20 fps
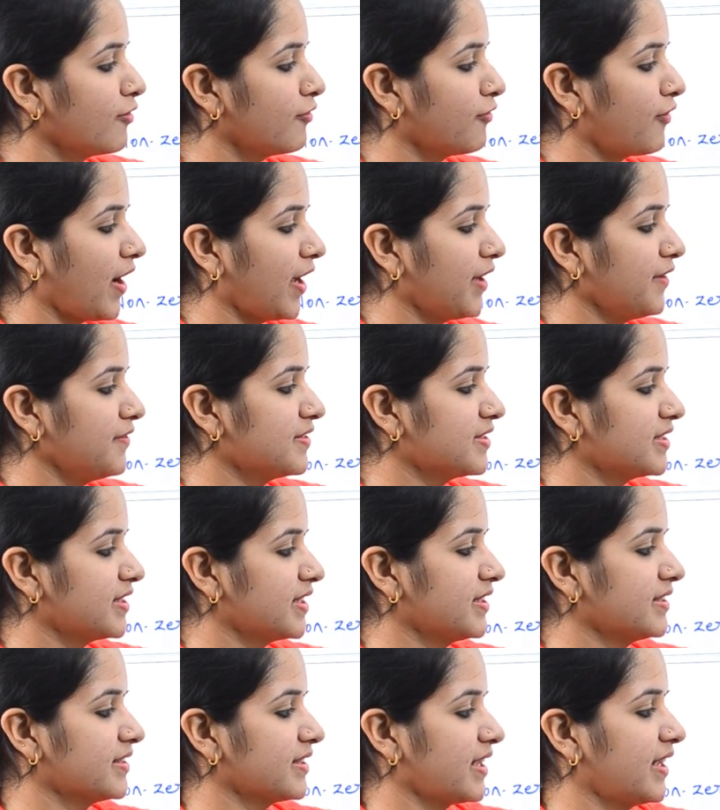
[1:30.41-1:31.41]
5,
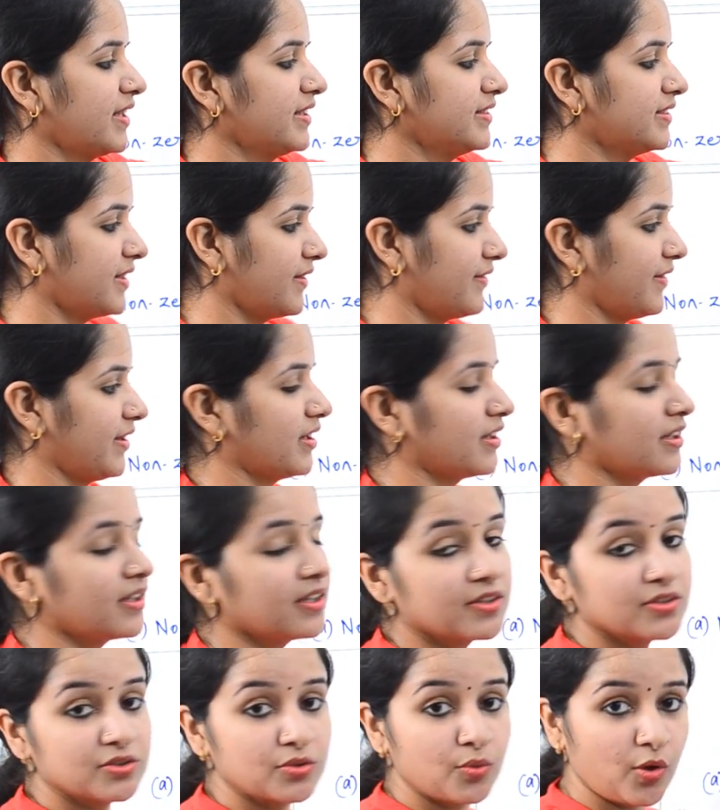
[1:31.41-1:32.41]
6 and 7.
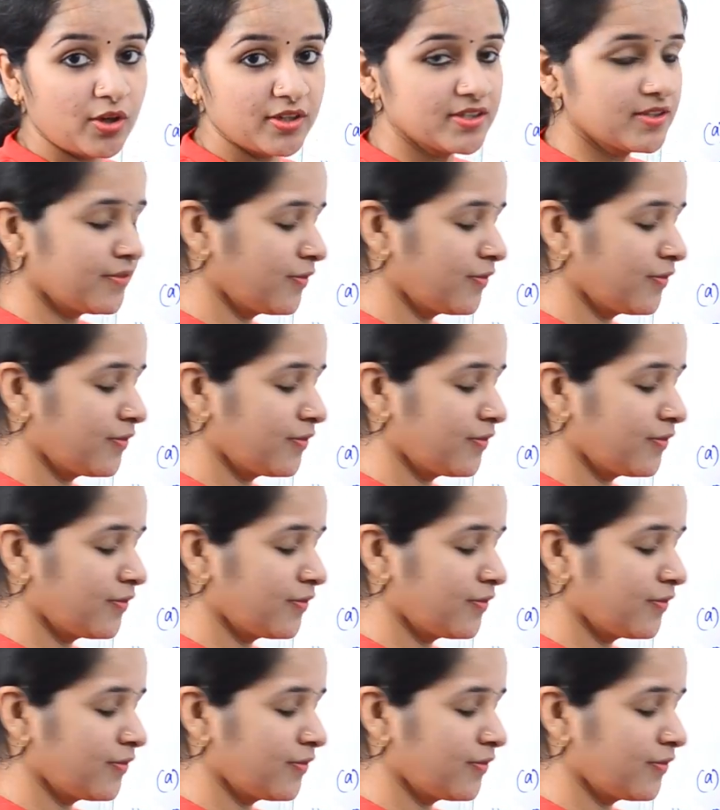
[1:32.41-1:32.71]
So what is the